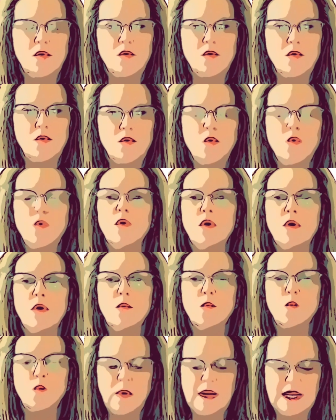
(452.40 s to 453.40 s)

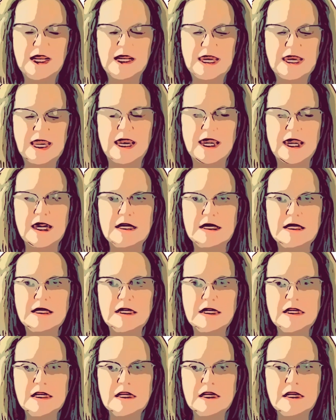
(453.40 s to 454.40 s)
Or we can
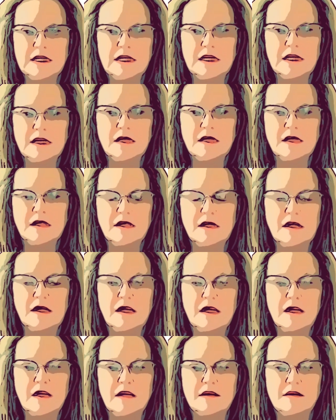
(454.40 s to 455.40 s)

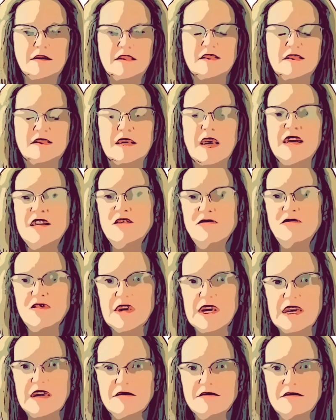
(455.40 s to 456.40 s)
decide to
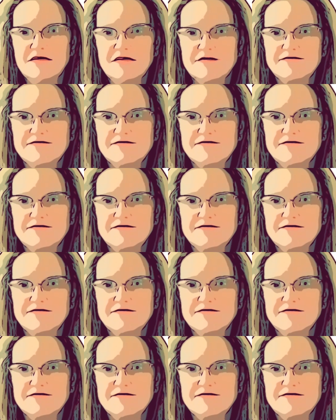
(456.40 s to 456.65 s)
forgive.